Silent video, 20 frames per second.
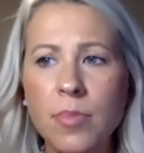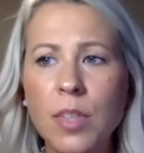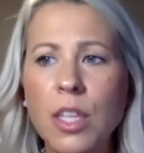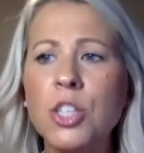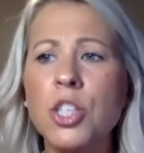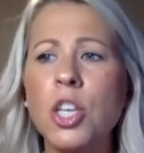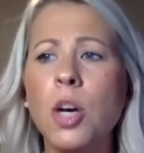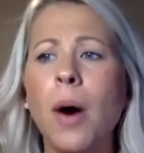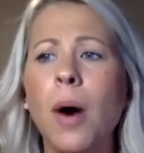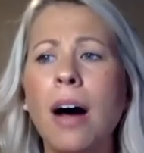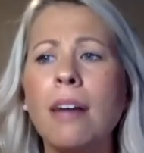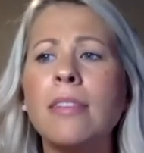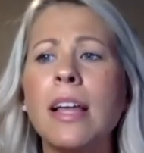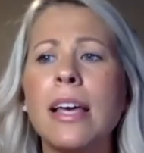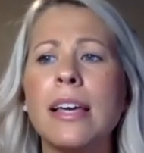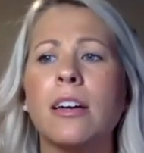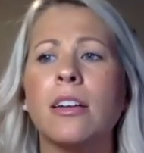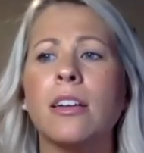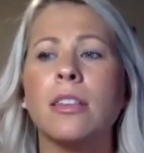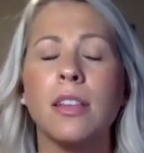So
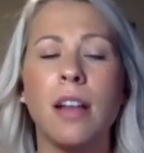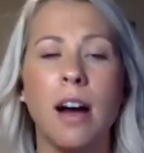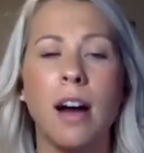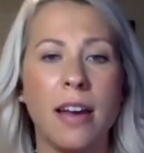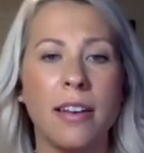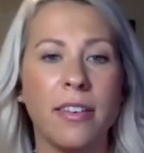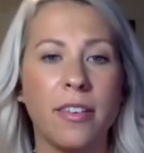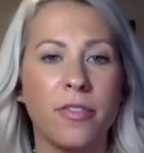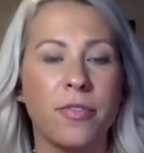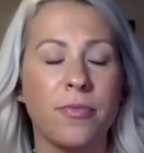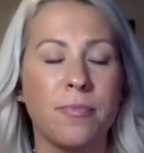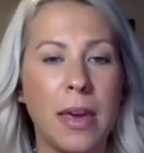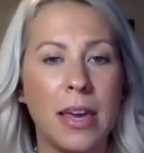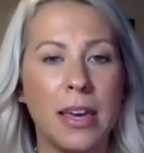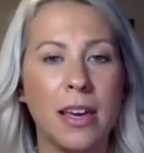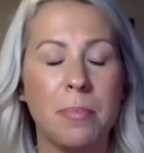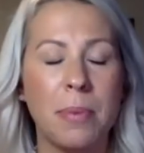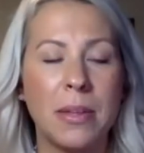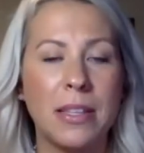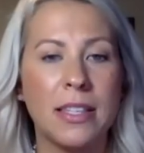unlike a lot of
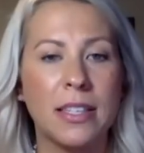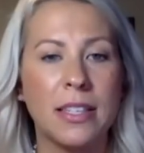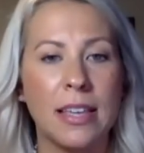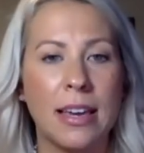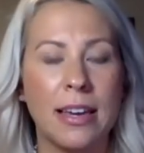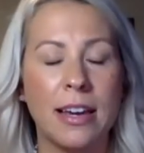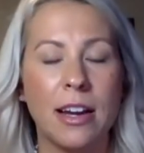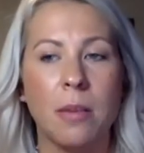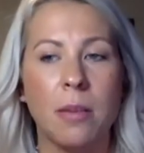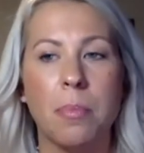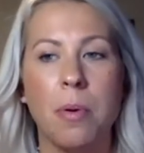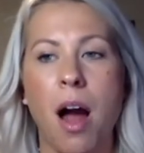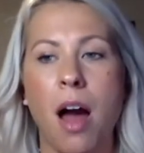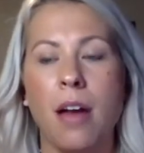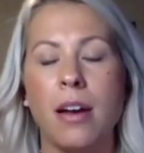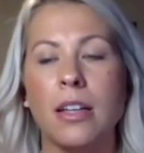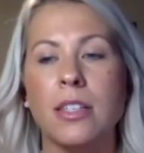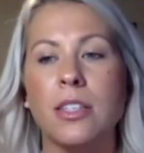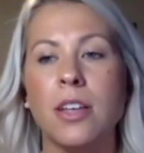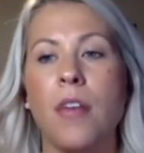makeup and skincare
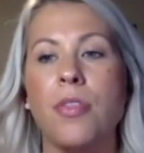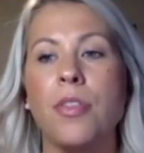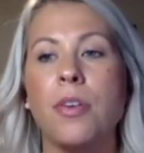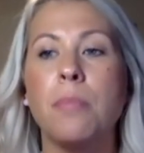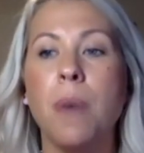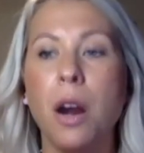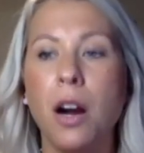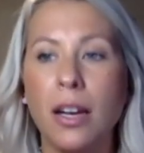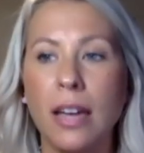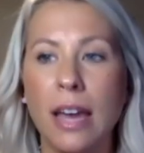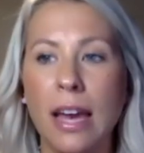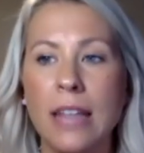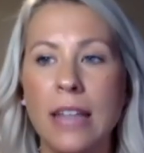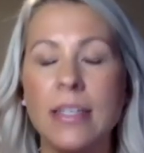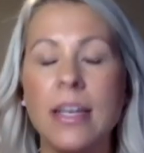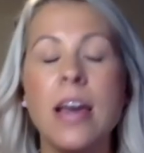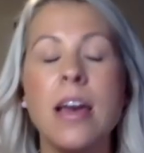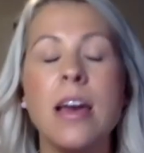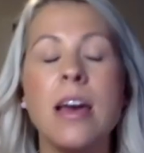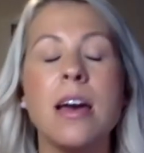products on the market,
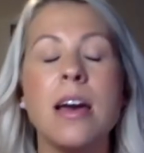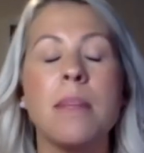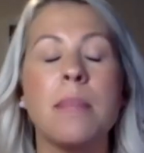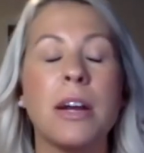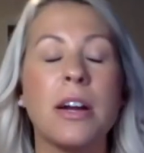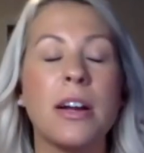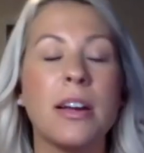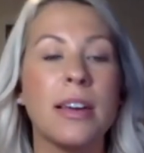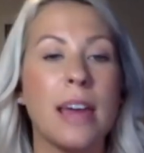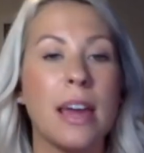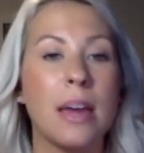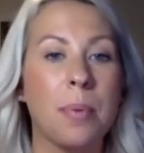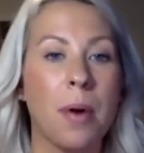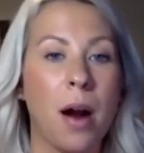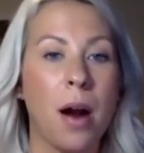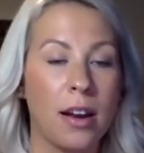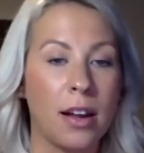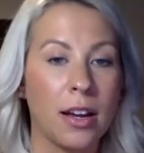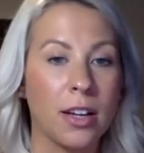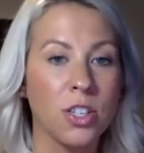Mary Kay
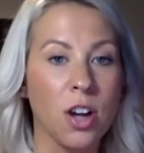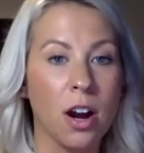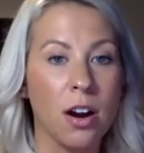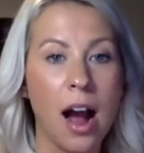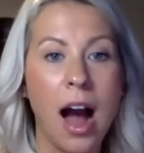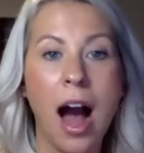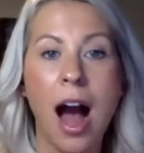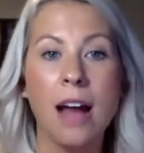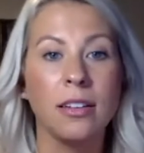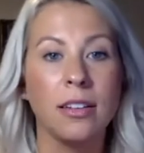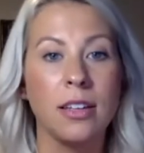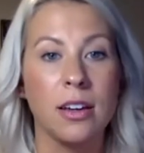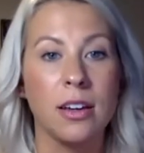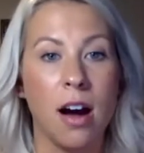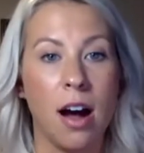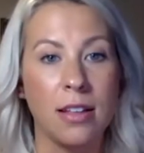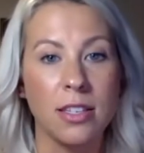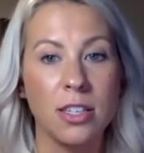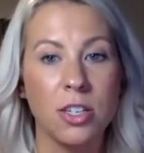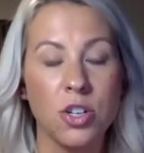products are highly
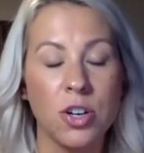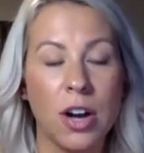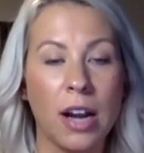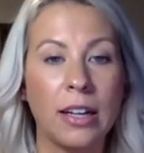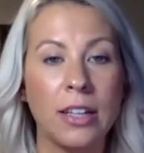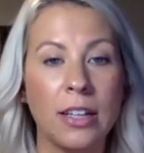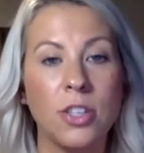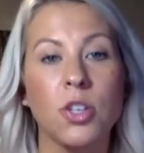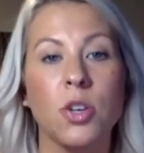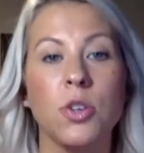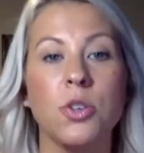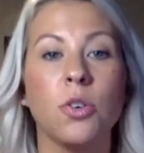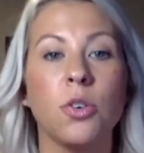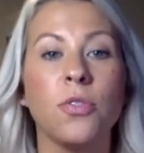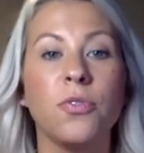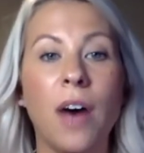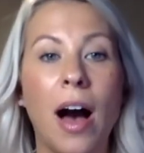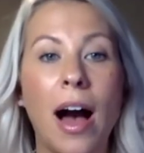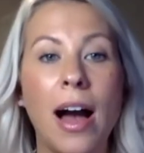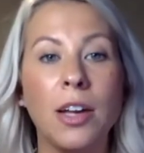concentrated. So you'll
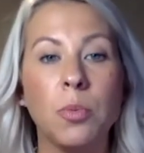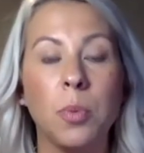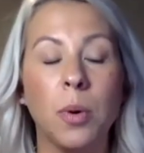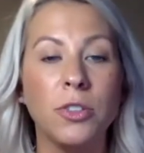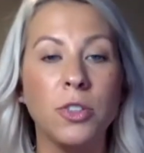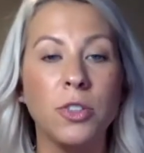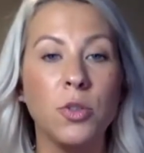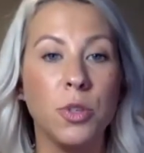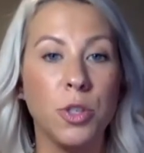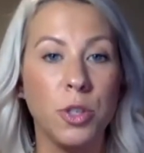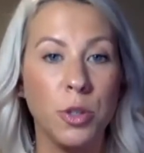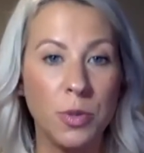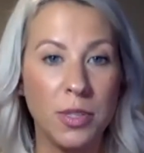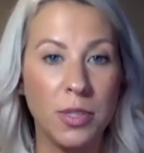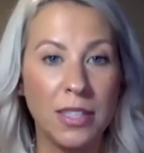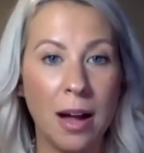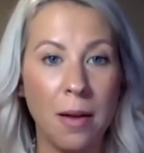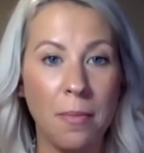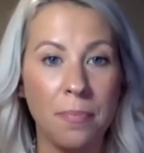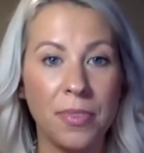find when you use
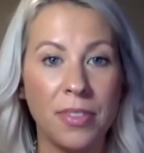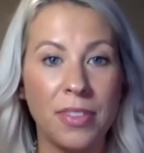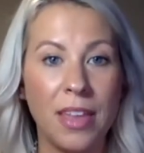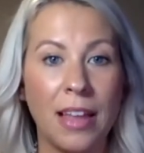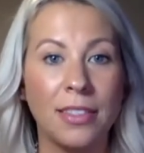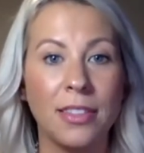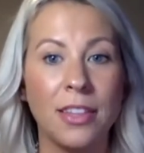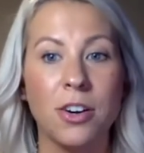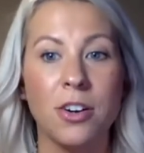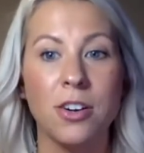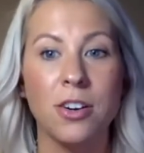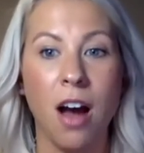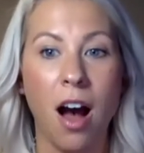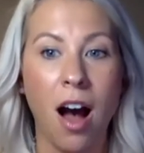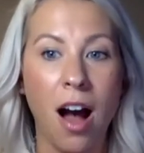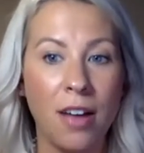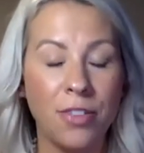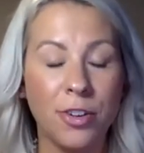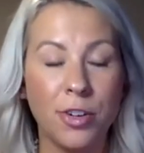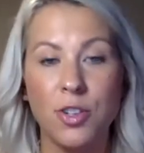them that there's
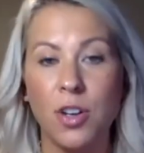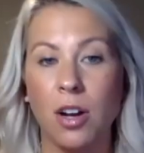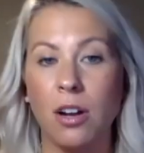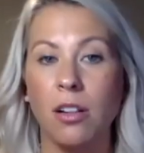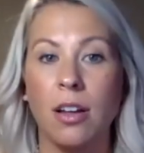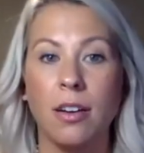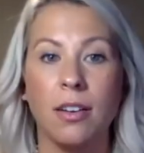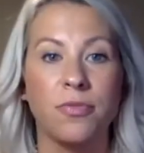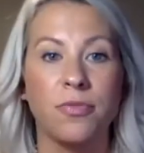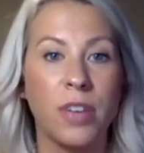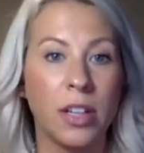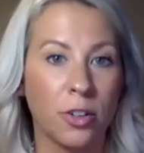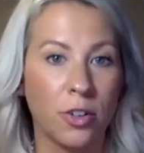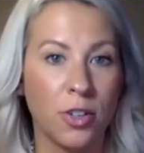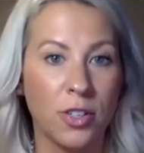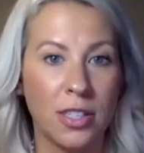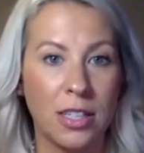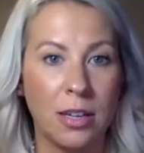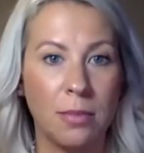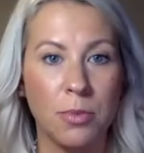not a lot of
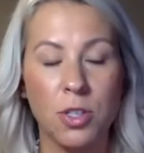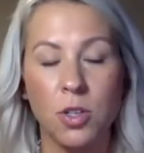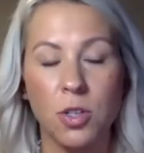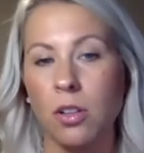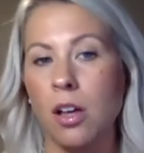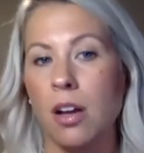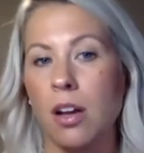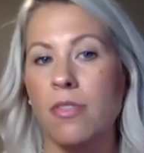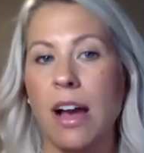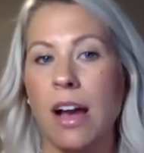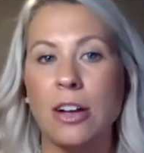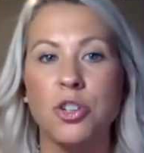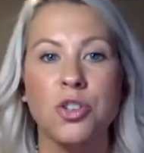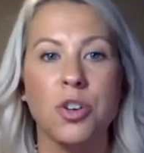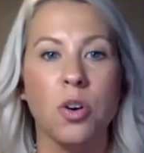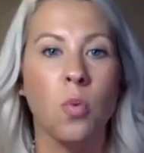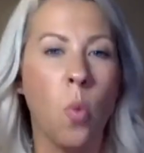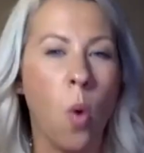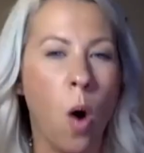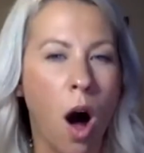fillers in them. So a lot of
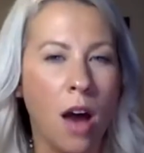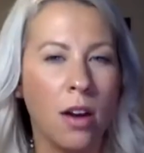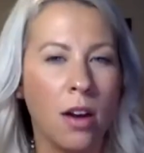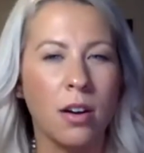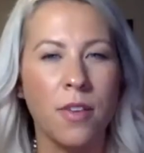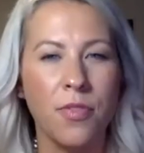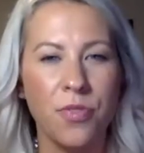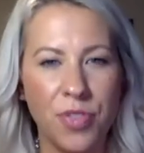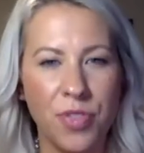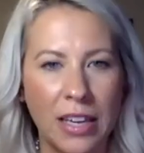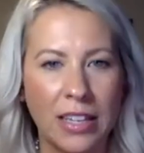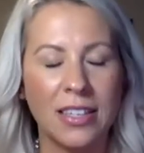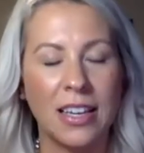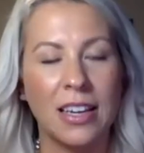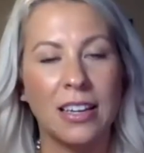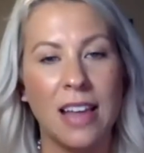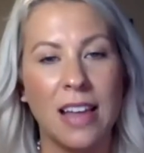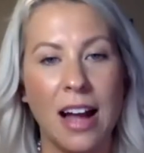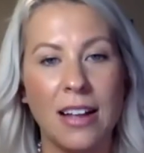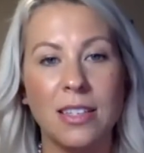extra water and things
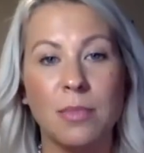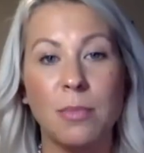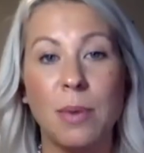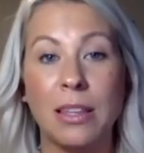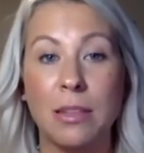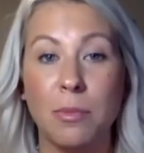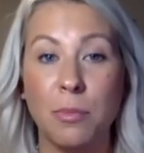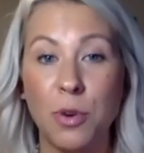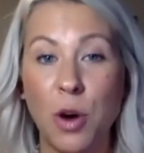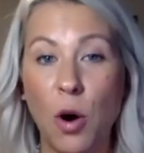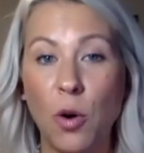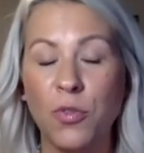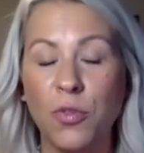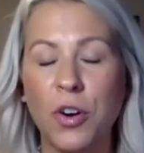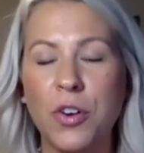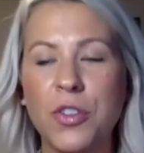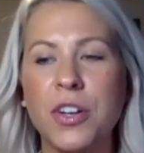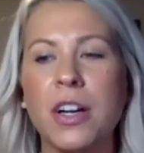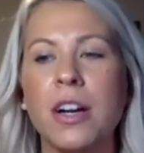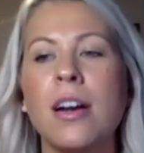like that to make them go
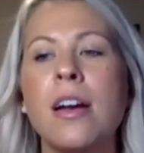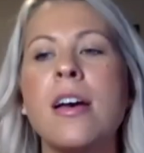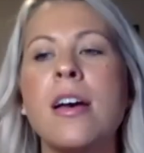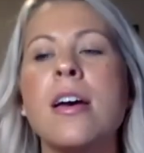further.